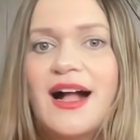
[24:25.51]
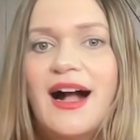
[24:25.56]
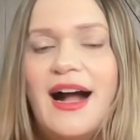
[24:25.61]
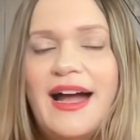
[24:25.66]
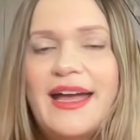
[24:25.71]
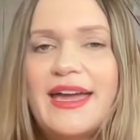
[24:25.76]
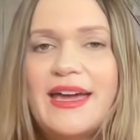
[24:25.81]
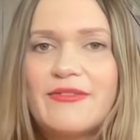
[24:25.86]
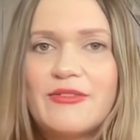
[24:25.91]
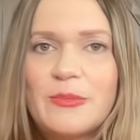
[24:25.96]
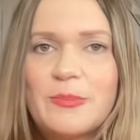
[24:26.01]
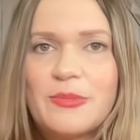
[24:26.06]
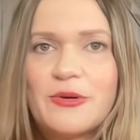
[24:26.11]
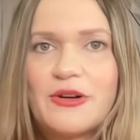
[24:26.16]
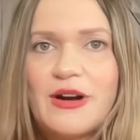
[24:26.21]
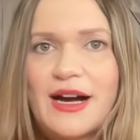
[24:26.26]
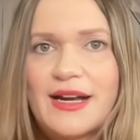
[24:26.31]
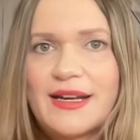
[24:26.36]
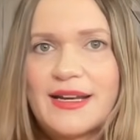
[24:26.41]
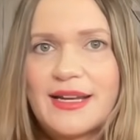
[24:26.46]
I have a
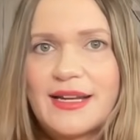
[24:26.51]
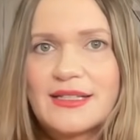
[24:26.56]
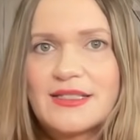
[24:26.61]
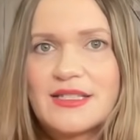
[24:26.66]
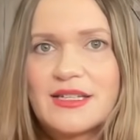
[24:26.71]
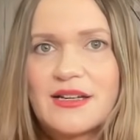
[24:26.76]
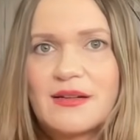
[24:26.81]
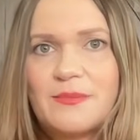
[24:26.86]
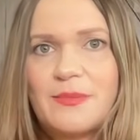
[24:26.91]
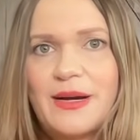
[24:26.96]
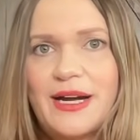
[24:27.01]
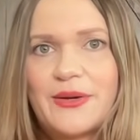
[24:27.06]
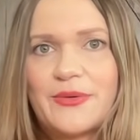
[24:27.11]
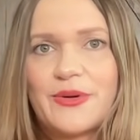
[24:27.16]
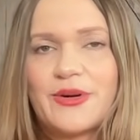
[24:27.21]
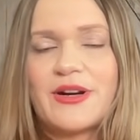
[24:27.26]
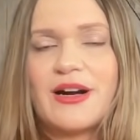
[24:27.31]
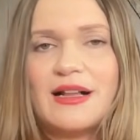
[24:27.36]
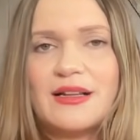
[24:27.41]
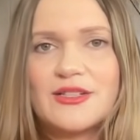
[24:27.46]
product by
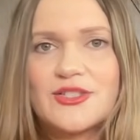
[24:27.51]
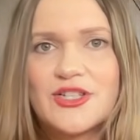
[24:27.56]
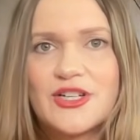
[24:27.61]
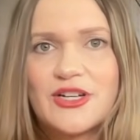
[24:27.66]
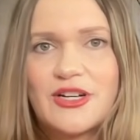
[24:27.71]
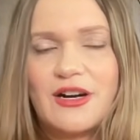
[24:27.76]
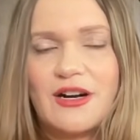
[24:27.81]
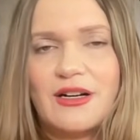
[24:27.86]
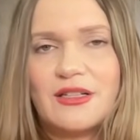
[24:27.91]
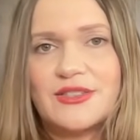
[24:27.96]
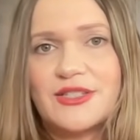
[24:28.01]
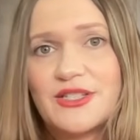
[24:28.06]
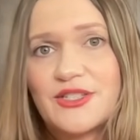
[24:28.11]
Rootcology called